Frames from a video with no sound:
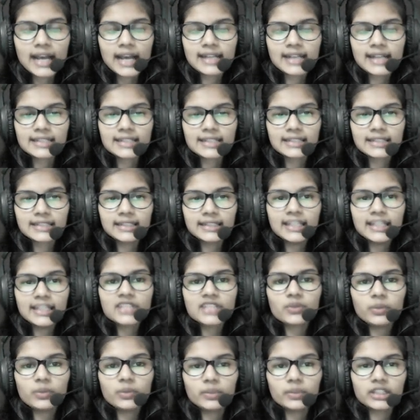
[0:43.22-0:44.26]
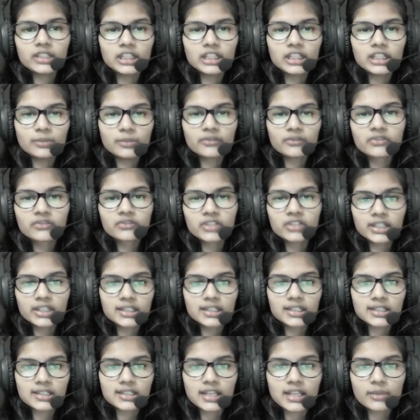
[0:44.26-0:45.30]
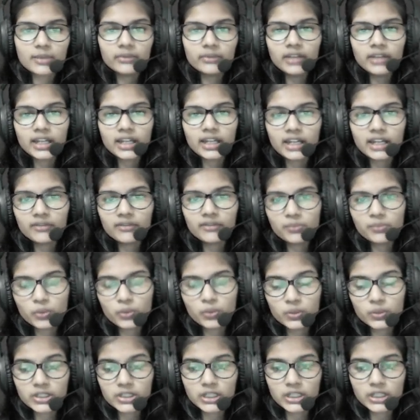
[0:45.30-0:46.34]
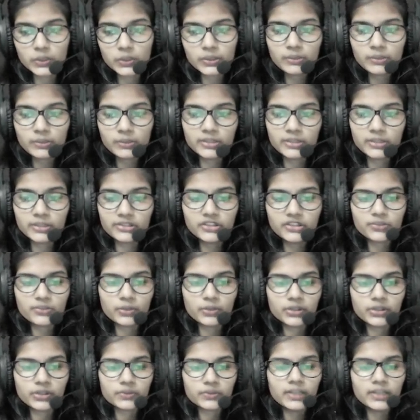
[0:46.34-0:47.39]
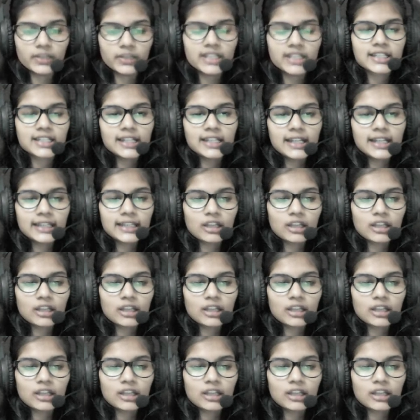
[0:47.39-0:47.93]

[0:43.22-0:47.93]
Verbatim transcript: And in the next one, with the help of Tkinter library, I have imported out the message box, right?